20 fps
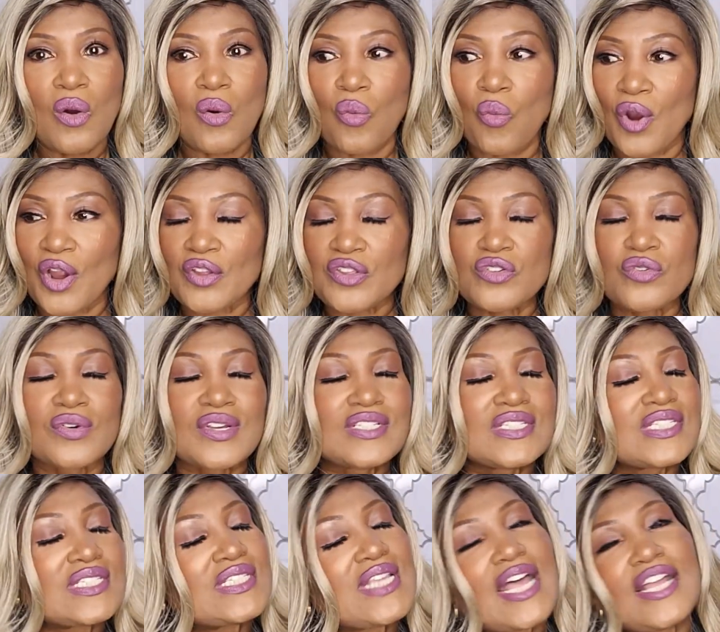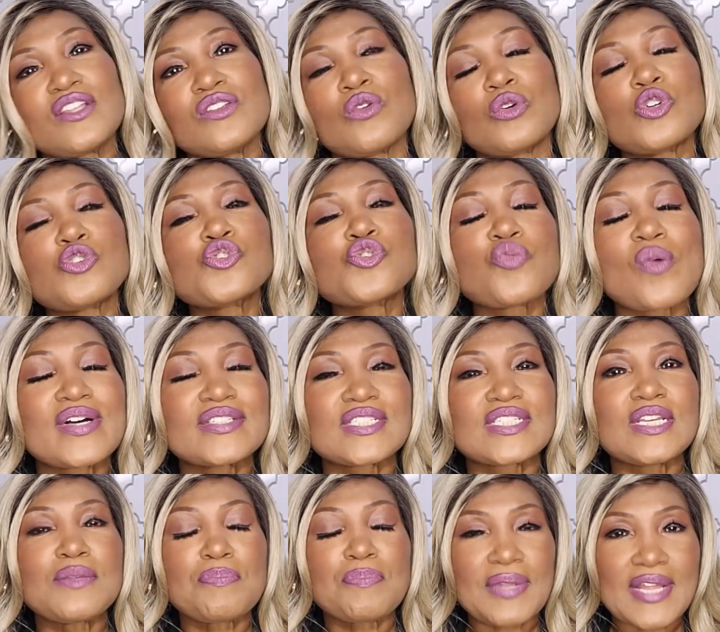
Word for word: where you can set your trusted